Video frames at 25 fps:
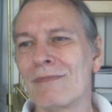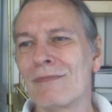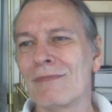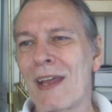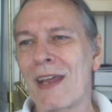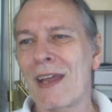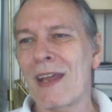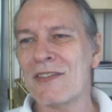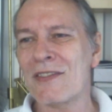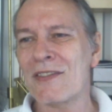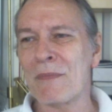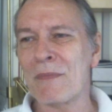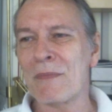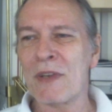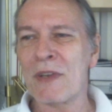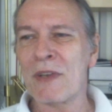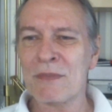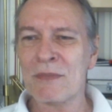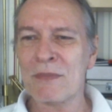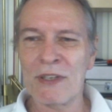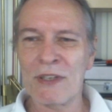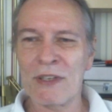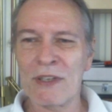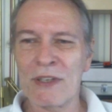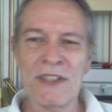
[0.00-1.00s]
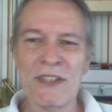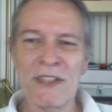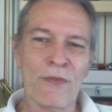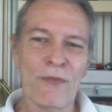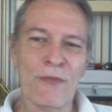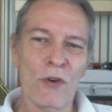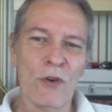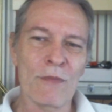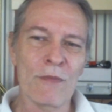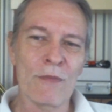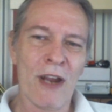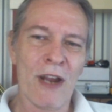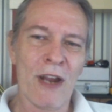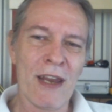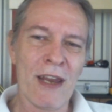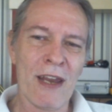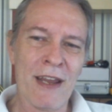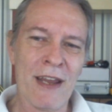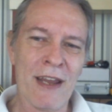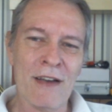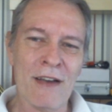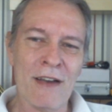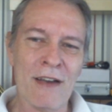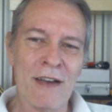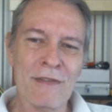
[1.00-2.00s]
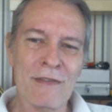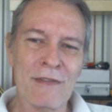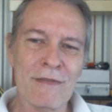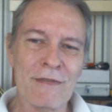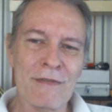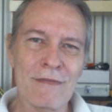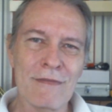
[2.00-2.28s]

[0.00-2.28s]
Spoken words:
that's the best place for him right now,